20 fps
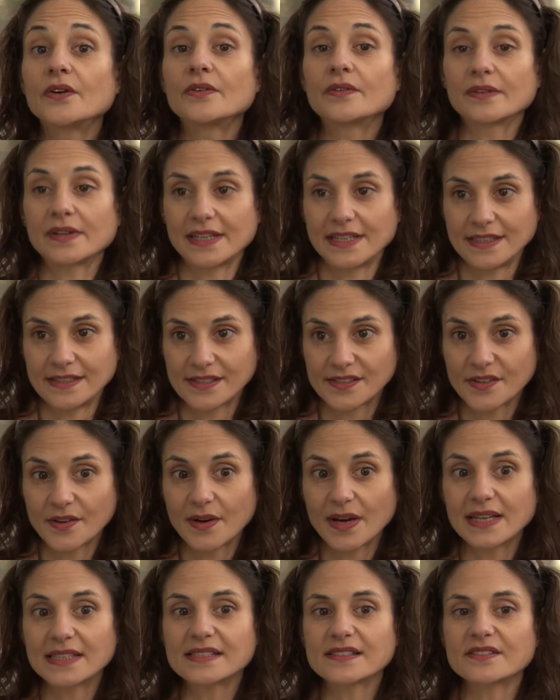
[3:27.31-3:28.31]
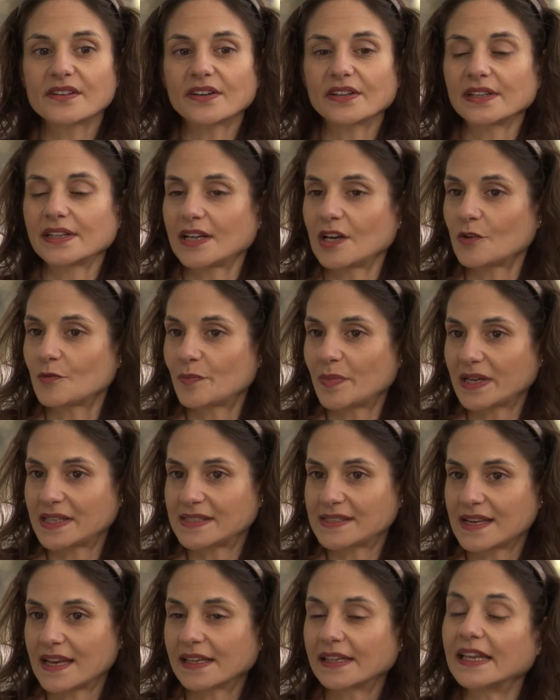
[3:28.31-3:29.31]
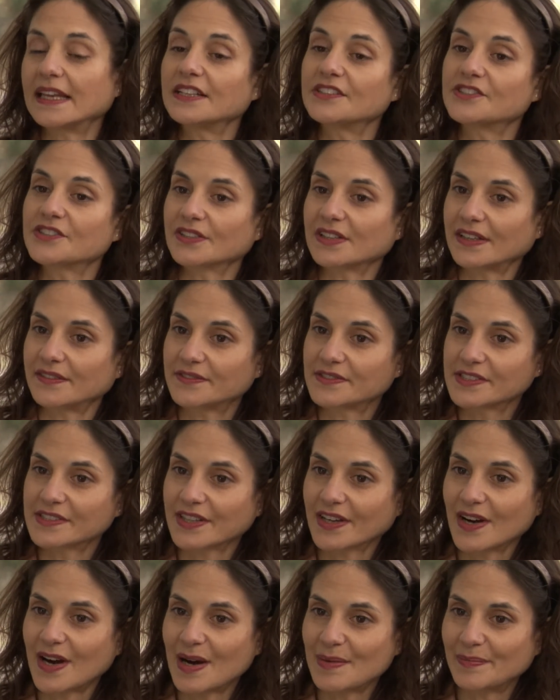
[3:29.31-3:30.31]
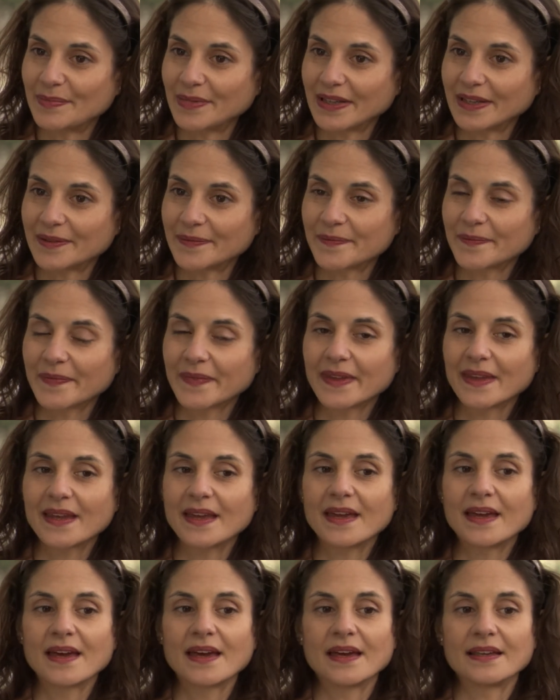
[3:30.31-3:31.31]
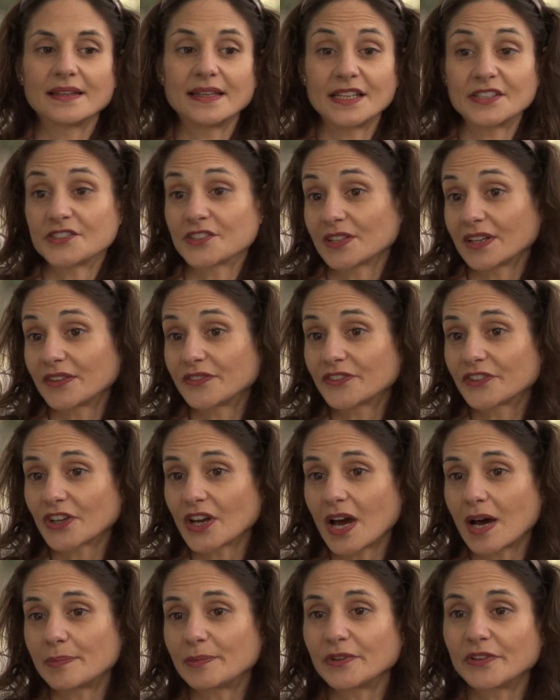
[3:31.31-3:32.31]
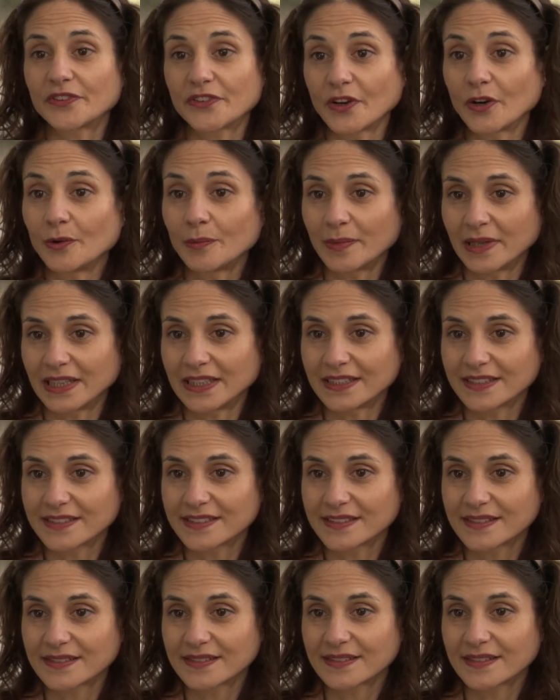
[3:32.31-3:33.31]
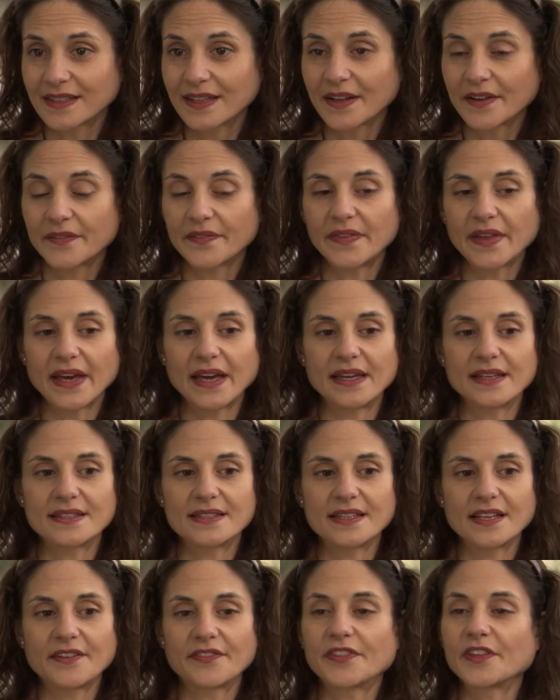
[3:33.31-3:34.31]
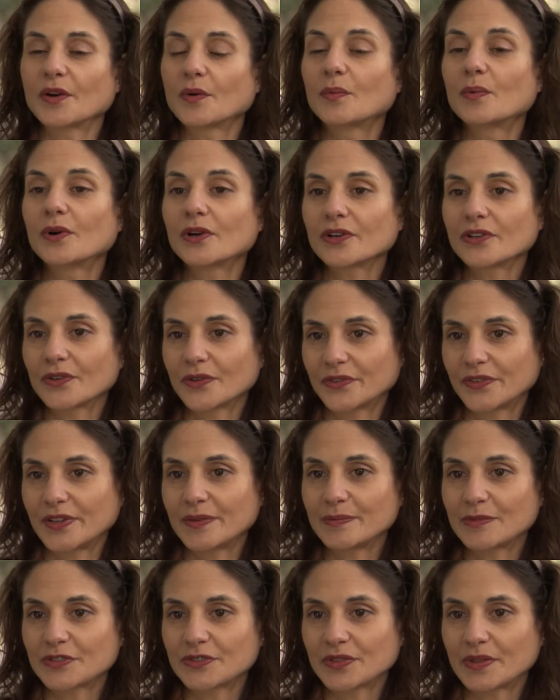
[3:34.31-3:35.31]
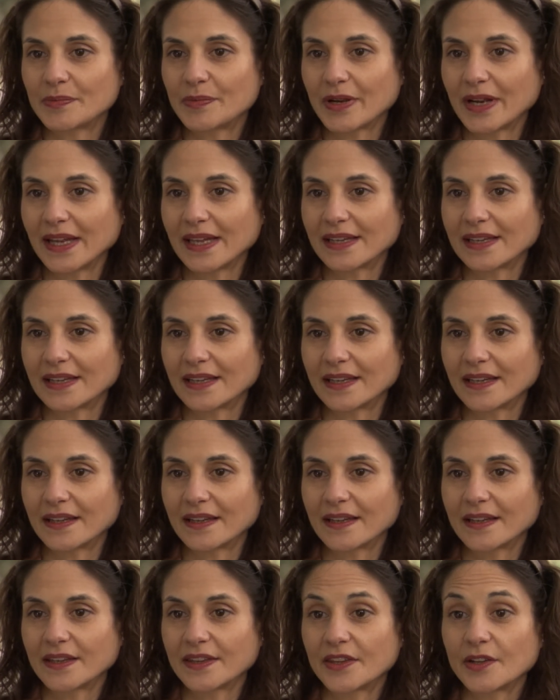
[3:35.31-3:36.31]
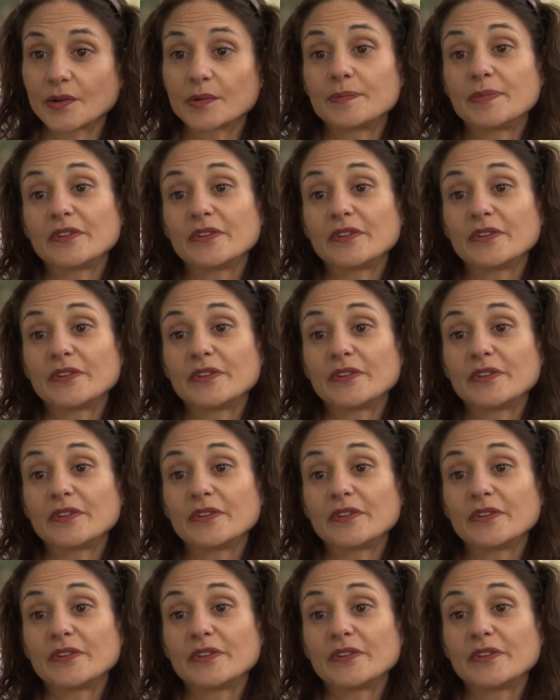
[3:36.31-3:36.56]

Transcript: Right. So I started out by saying nature loves to copy. Nature loves to copy so much that if there were no symmetry breaking, there would